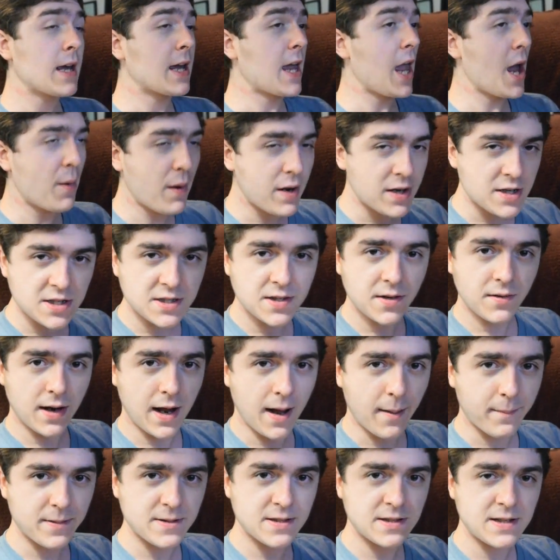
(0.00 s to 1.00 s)
Can't wait to see
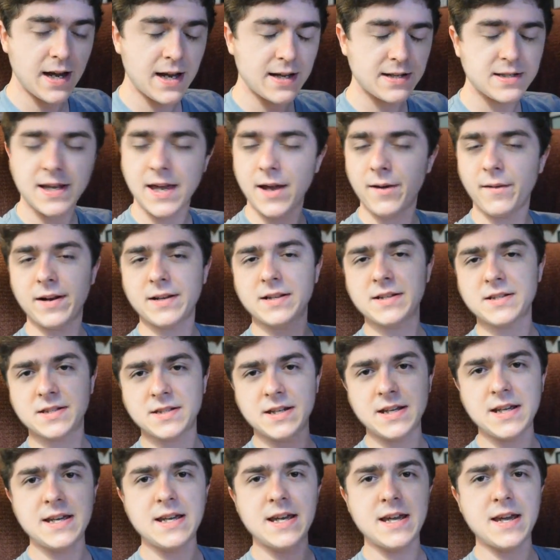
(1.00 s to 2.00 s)
what happens next. Can't wait to
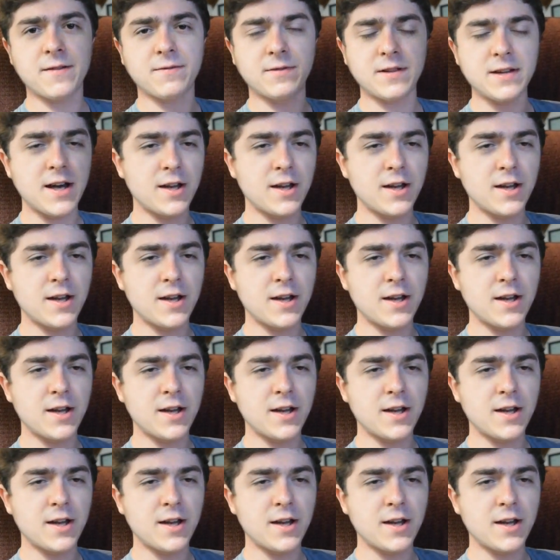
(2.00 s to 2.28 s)
see if